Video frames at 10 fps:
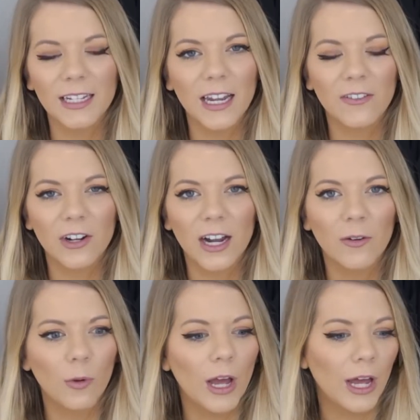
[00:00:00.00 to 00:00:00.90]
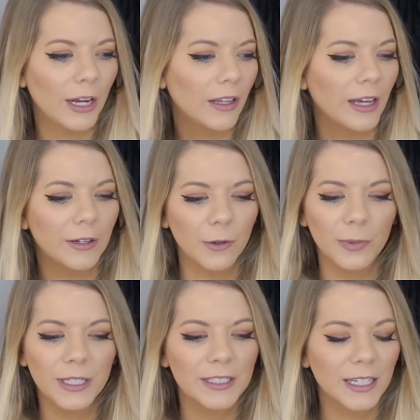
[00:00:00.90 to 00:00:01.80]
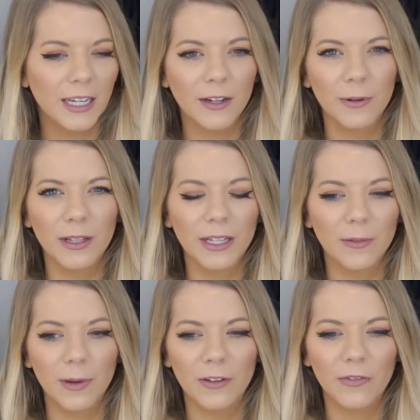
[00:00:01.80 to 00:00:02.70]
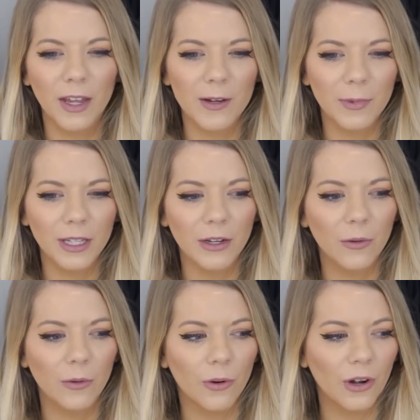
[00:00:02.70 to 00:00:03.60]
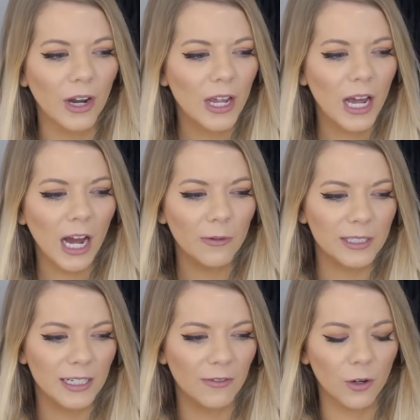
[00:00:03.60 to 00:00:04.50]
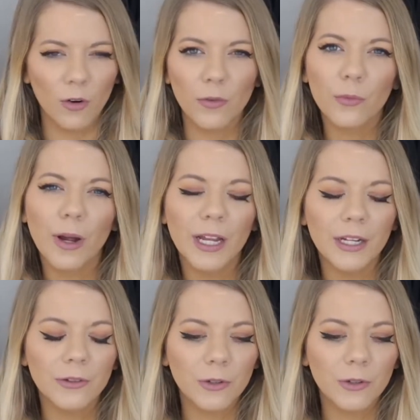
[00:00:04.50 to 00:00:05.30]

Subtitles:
never had like obesity really in my family, or I was never overweight.